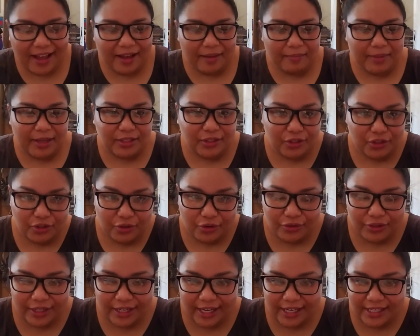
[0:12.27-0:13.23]
I'm about to show
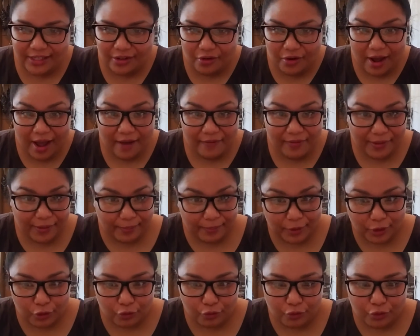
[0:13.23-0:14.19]
you guys. I don't have that
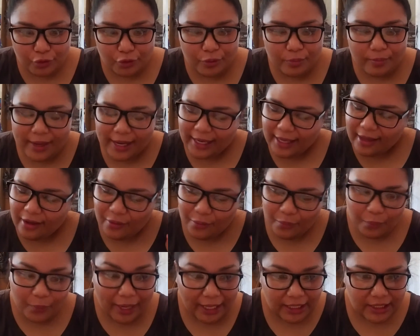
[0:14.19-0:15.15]
much room. I can't
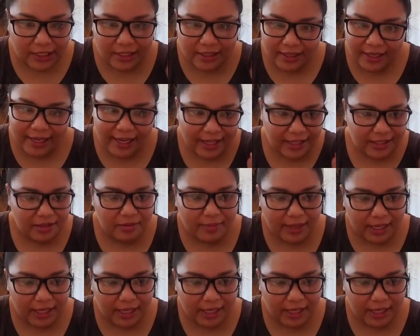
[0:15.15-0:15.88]
wait till I get